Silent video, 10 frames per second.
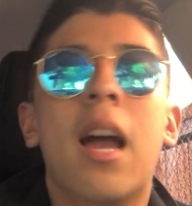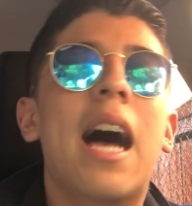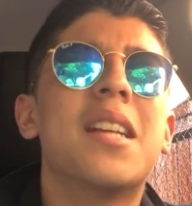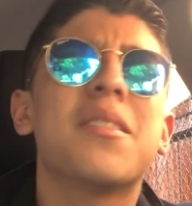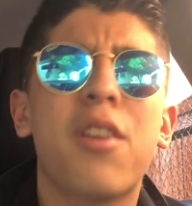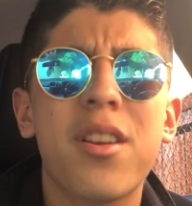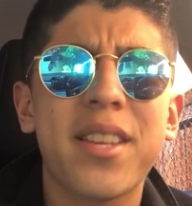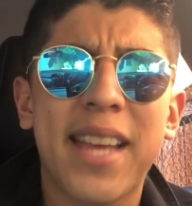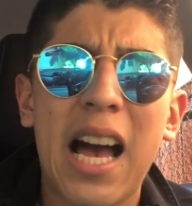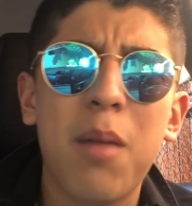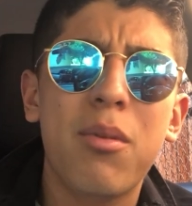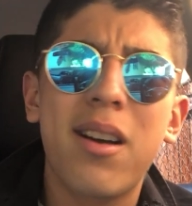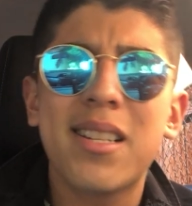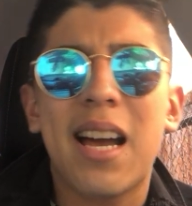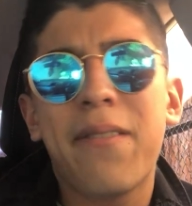As far as the
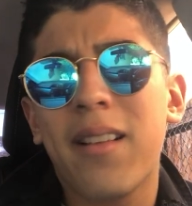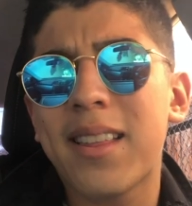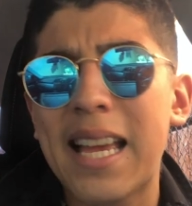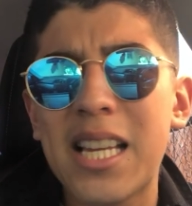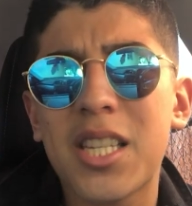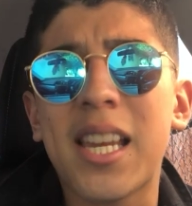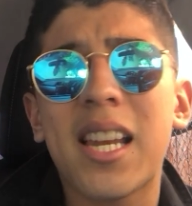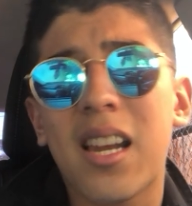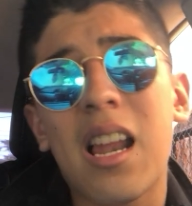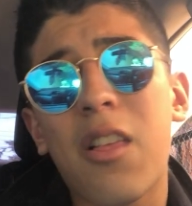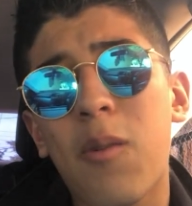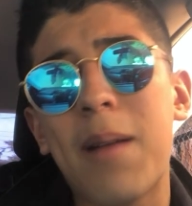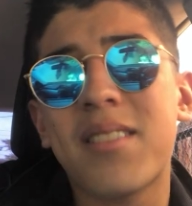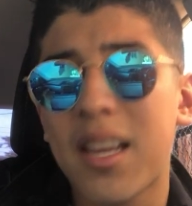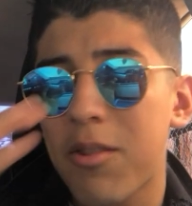Cowboys, I feel like they just needed another
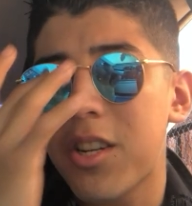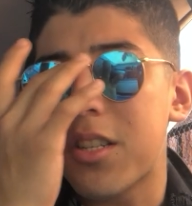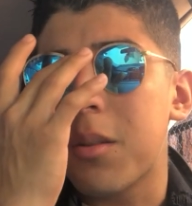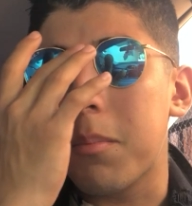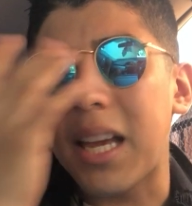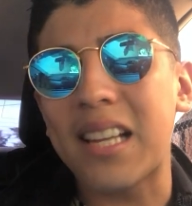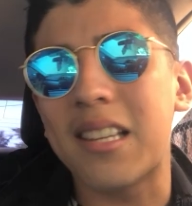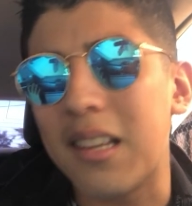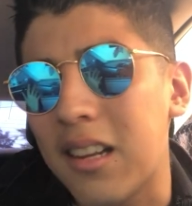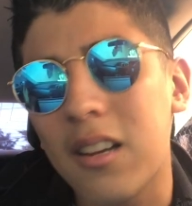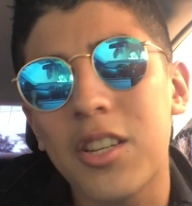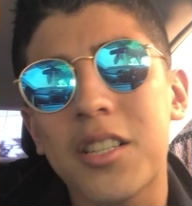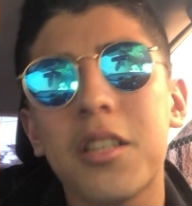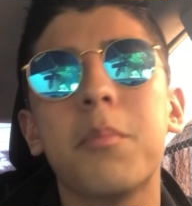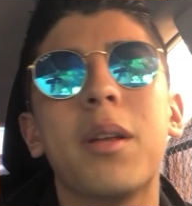wide receiver just to make it,
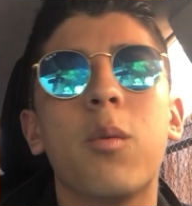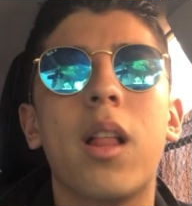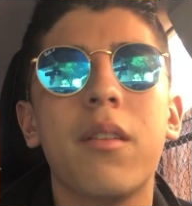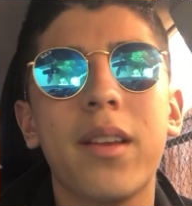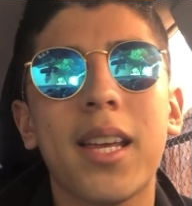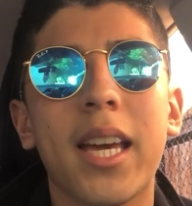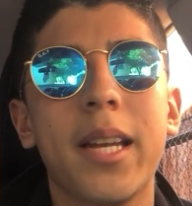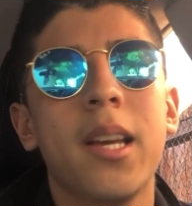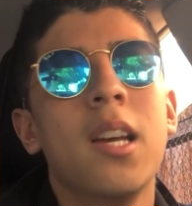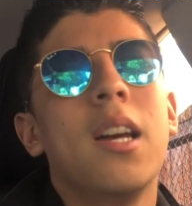just to be relevant again.